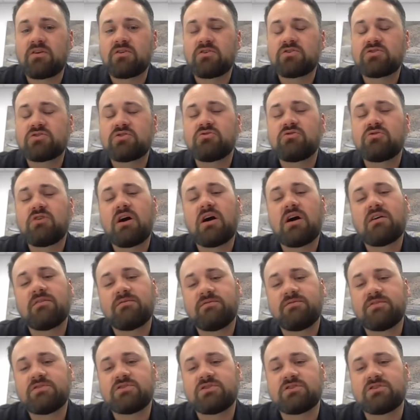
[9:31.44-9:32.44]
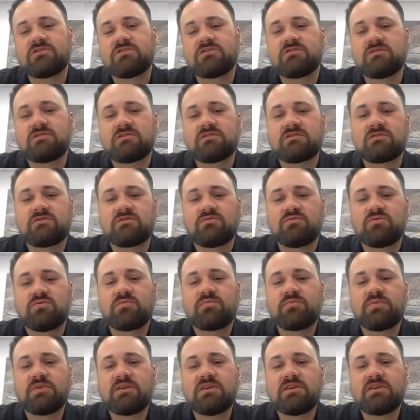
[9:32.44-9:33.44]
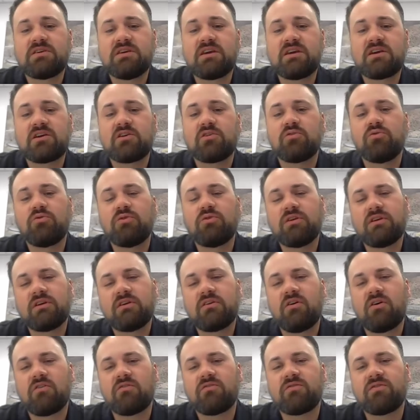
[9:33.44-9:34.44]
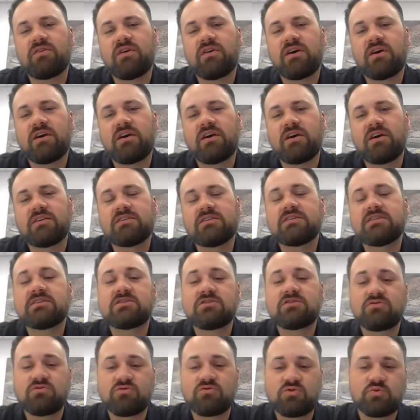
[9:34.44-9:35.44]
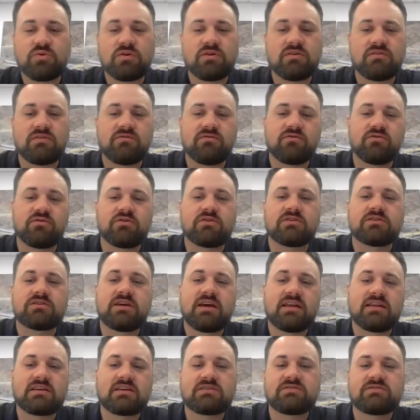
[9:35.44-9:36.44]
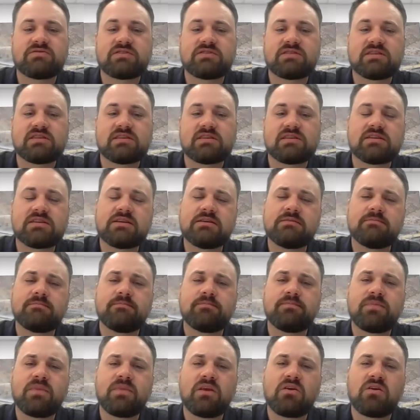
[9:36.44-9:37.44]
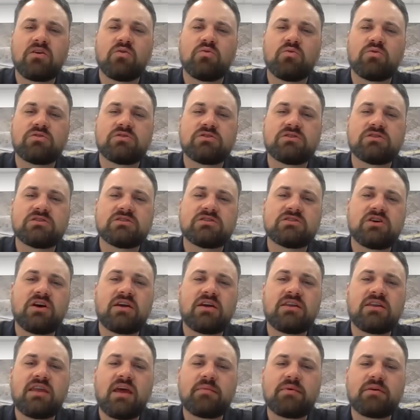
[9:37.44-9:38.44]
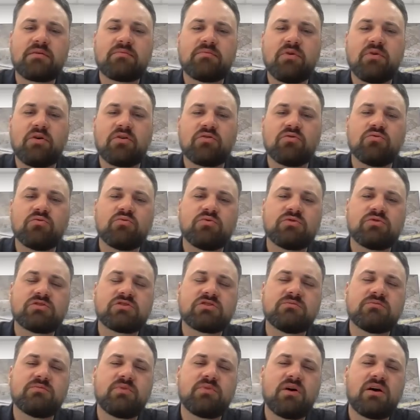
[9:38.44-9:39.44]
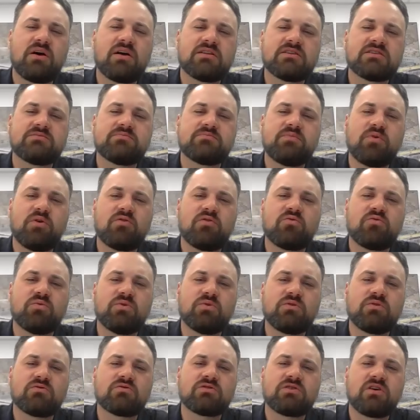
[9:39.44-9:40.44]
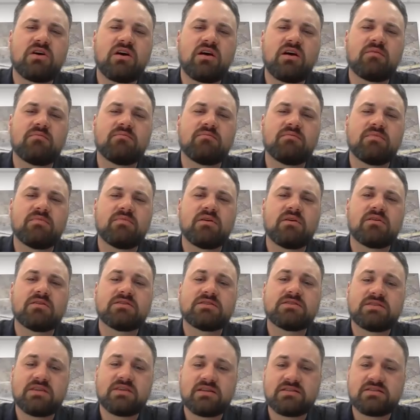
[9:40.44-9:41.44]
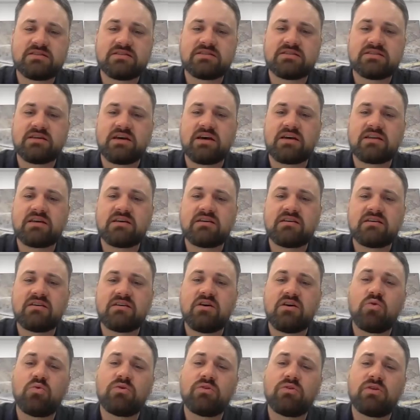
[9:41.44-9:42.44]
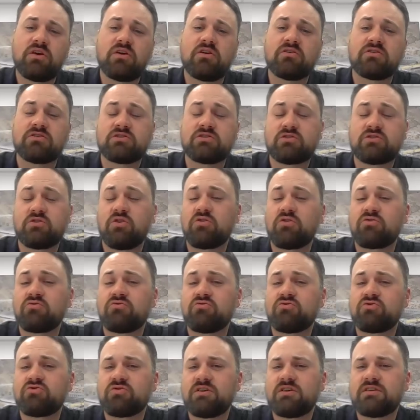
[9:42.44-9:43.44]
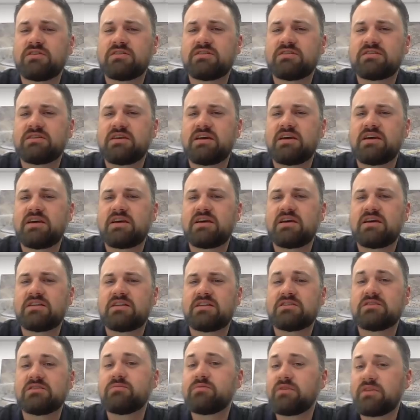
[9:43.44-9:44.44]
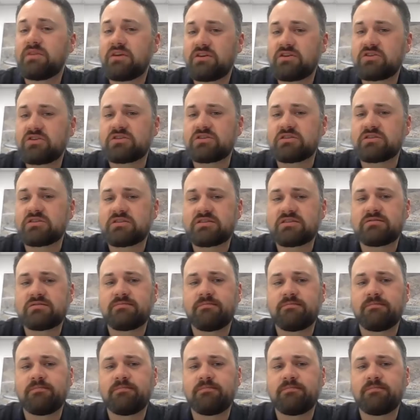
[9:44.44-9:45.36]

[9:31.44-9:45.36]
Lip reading: So our vision would be including of a digital twin for a tailings facility, which is a dynamic model which combines both real-time sensor data with historical trends and simulations.